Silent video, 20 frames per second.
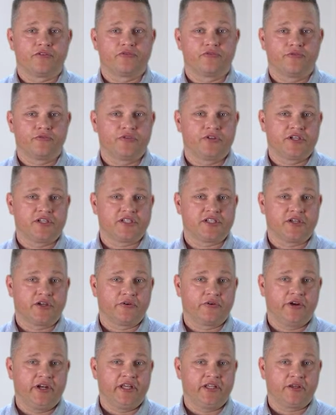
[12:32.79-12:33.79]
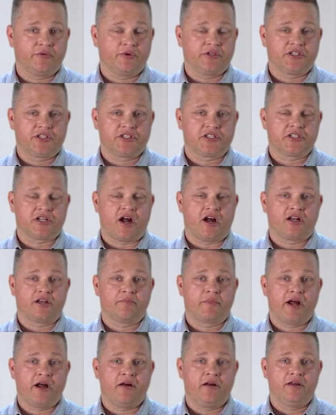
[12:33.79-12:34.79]
through this ingredient that we just talked
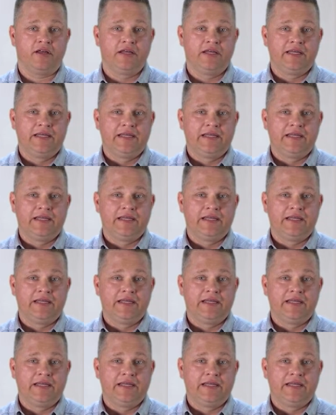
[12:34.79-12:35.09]
about,